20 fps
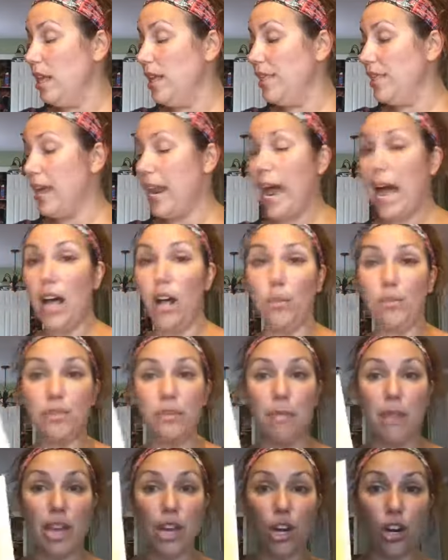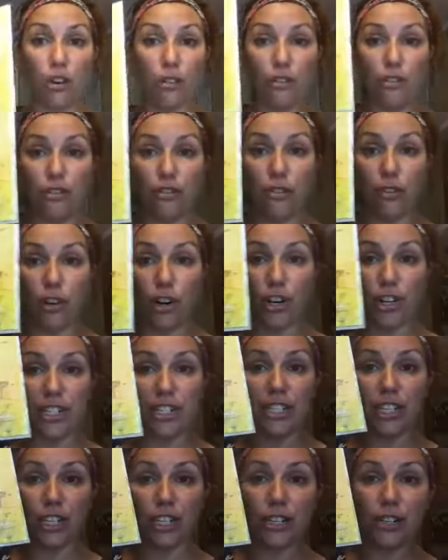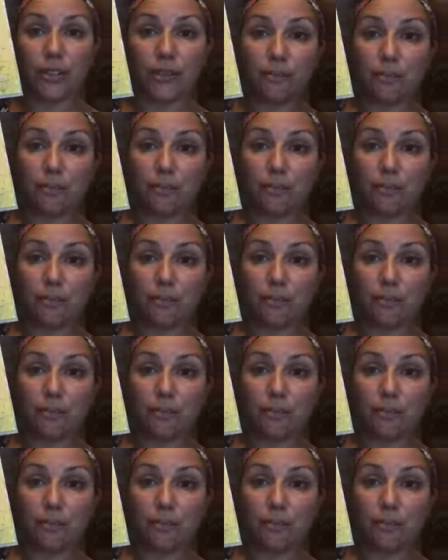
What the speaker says: that helped make her dinner.